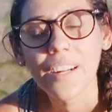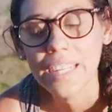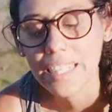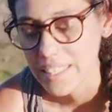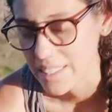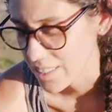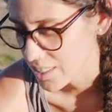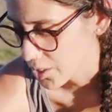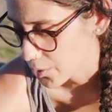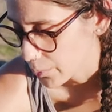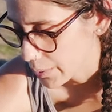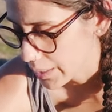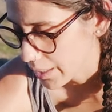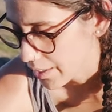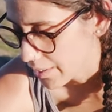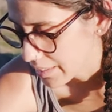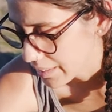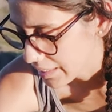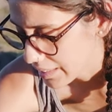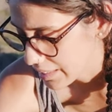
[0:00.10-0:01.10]
Alright, so we are
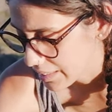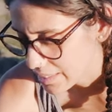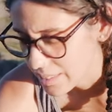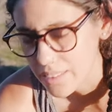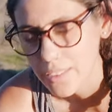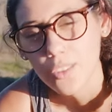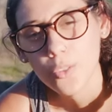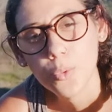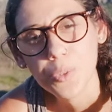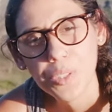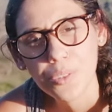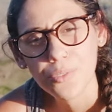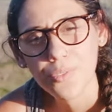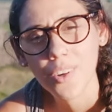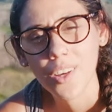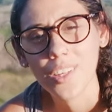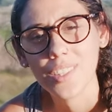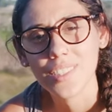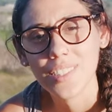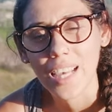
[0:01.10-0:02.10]
in Twin
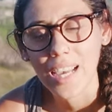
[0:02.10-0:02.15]
Falls,